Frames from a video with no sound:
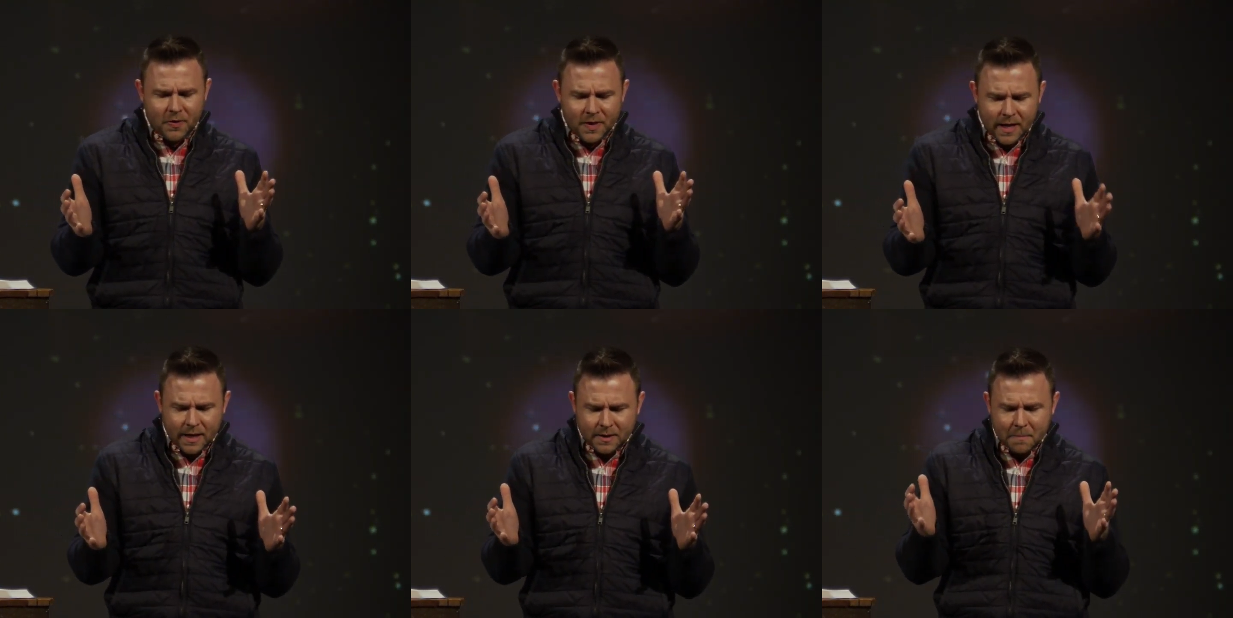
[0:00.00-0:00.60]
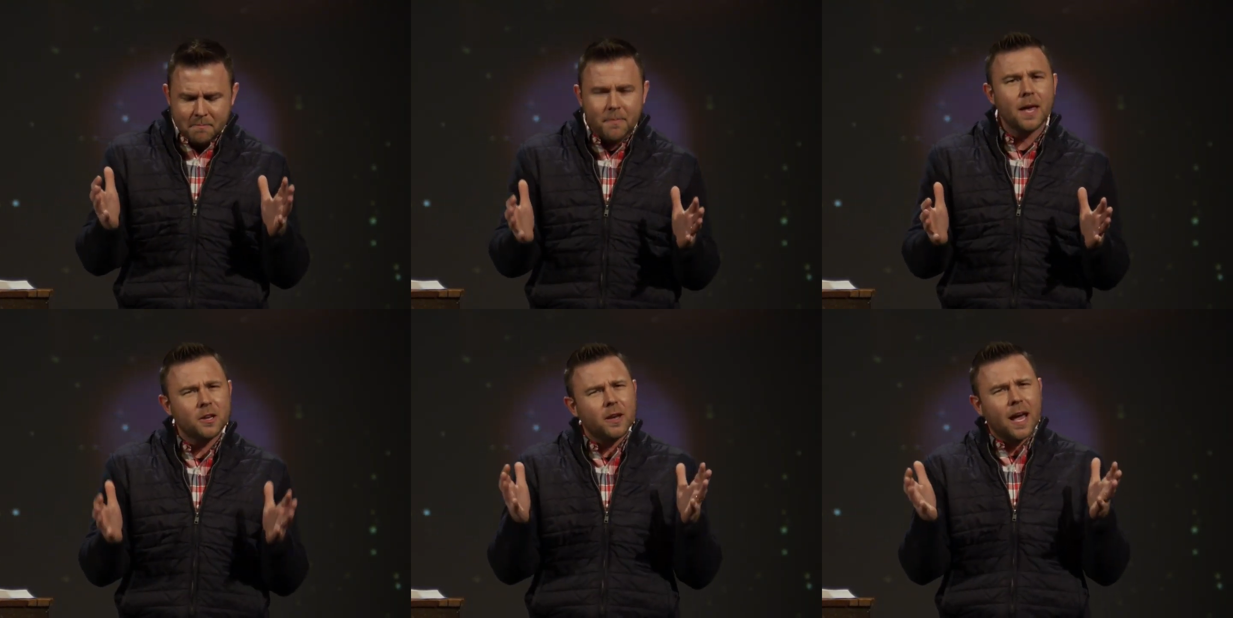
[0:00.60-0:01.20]
this
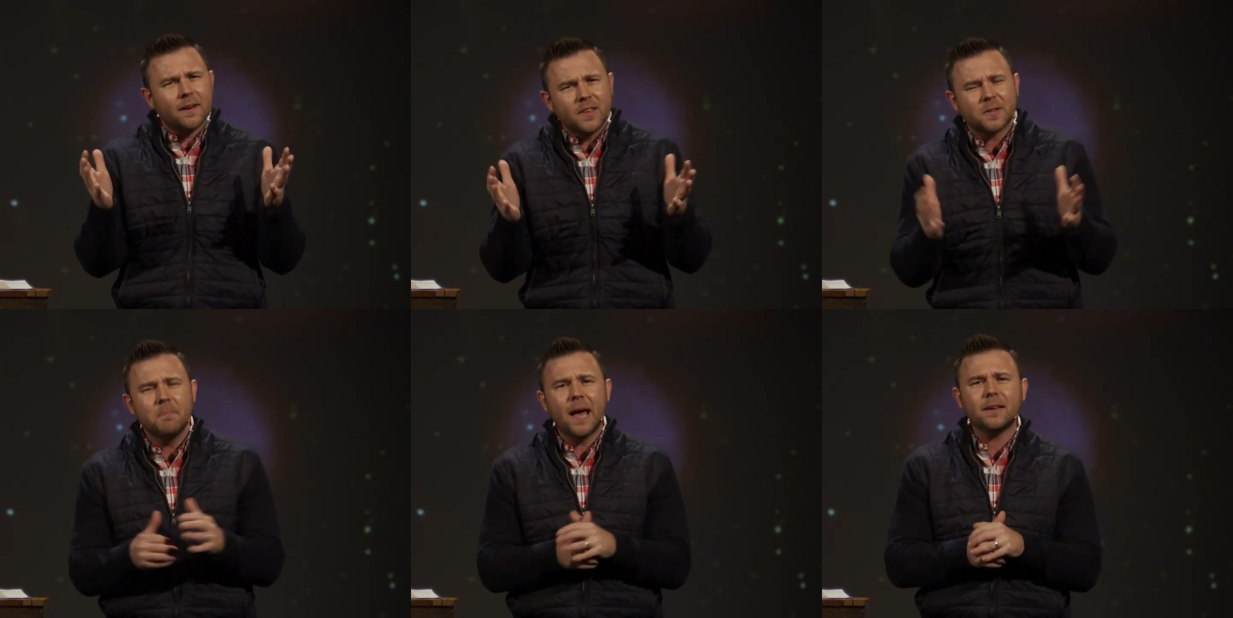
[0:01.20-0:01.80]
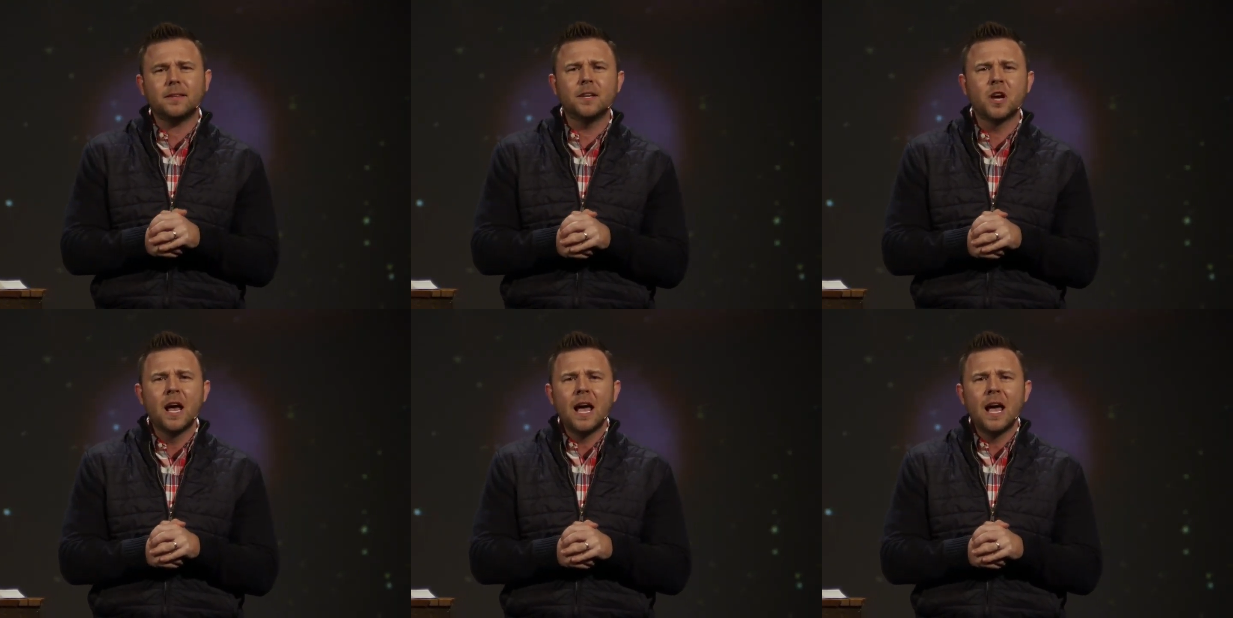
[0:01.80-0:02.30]
kind of this message,